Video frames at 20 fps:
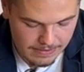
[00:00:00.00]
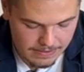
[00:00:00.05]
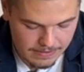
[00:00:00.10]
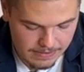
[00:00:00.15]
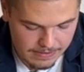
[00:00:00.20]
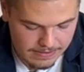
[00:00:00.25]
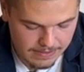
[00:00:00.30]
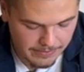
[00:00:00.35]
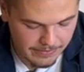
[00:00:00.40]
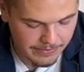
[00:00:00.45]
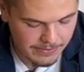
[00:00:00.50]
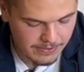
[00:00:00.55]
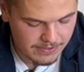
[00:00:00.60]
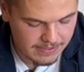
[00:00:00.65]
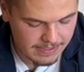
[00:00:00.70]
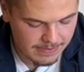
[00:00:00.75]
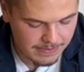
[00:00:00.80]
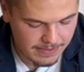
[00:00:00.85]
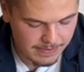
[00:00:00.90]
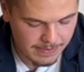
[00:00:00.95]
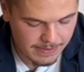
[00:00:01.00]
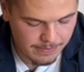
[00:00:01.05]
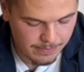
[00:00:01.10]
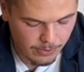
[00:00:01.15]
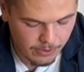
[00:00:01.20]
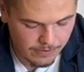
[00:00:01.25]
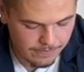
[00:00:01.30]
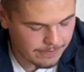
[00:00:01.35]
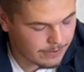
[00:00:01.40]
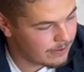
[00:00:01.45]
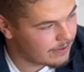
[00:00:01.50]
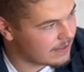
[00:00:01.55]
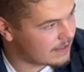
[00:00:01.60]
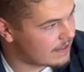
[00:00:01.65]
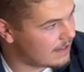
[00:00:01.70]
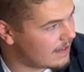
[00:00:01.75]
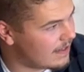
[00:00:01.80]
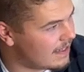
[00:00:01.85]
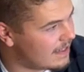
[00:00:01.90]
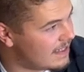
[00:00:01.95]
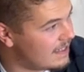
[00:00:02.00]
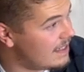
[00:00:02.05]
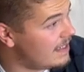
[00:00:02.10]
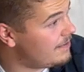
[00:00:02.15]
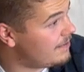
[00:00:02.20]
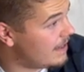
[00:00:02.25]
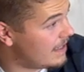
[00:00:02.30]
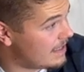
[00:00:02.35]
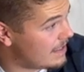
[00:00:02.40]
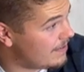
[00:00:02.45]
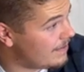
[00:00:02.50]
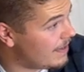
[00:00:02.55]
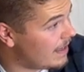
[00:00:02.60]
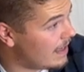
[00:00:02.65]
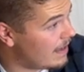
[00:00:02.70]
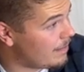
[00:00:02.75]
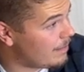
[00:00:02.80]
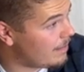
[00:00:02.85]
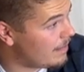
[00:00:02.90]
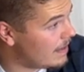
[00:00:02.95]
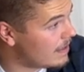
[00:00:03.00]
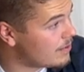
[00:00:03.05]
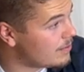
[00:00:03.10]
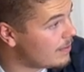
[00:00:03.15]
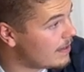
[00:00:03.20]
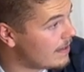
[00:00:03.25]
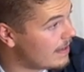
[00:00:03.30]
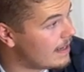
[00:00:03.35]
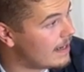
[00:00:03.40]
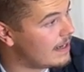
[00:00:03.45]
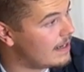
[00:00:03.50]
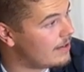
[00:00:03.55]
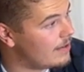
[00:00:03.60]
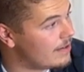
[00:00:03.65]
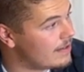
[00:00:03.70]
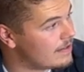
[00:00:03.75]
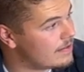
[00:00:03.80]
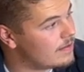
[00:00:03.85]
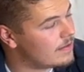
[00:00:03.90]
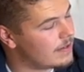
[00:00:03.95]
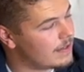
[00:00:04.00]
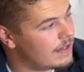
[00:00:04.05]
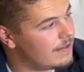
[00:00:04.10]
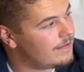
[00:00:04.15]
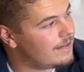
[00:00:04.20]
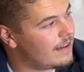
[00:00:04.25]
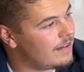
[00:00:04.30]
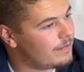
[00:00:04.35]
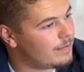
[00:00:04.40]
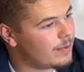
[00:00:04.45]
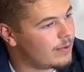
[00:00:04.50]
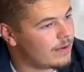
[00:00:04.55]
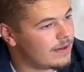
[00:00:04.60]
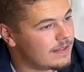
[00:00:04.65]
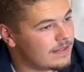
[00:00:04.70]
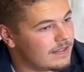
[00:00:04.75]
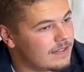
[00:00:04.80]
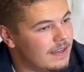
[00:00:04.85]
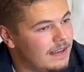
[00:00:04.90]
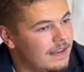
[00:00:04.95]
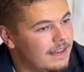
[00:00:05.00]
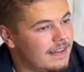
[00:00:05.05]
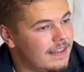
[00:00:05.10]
Somerville seemed to be more focused on the defensive game as well, that I noticed. 35 points.